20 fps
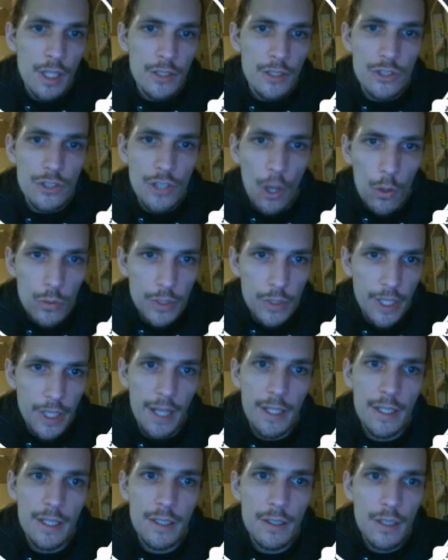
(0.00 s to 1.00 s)
Don't get
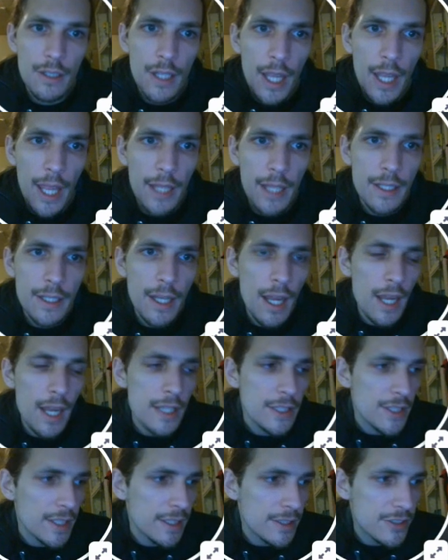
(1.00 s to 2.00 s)
it. And the guy
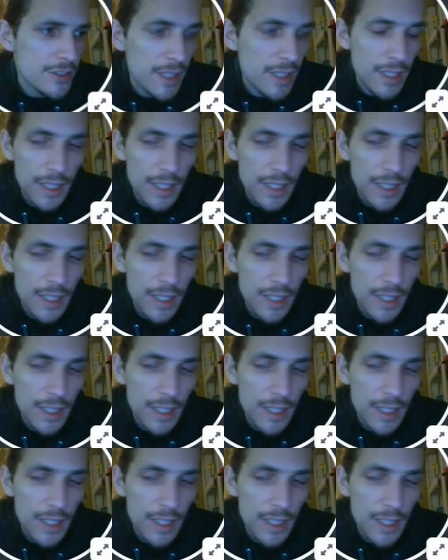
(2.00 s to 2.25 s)
thinks that